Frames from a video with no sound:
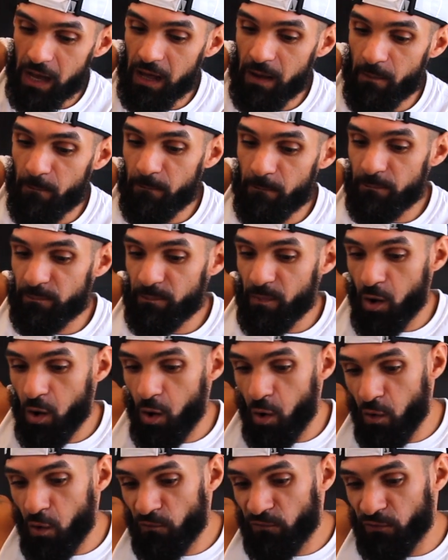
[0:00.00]
uh,
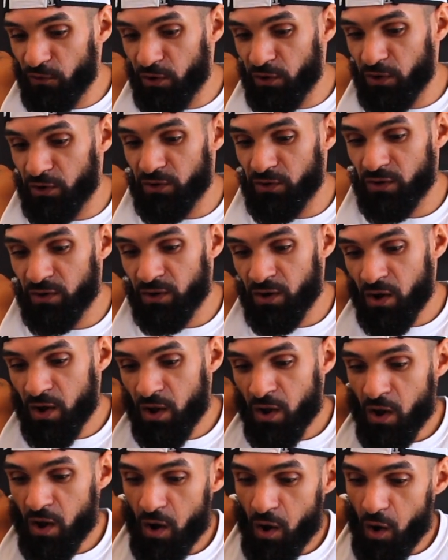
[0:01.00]
over,
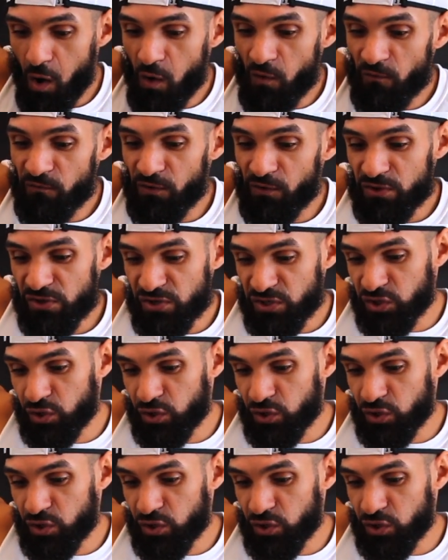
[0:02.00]
over the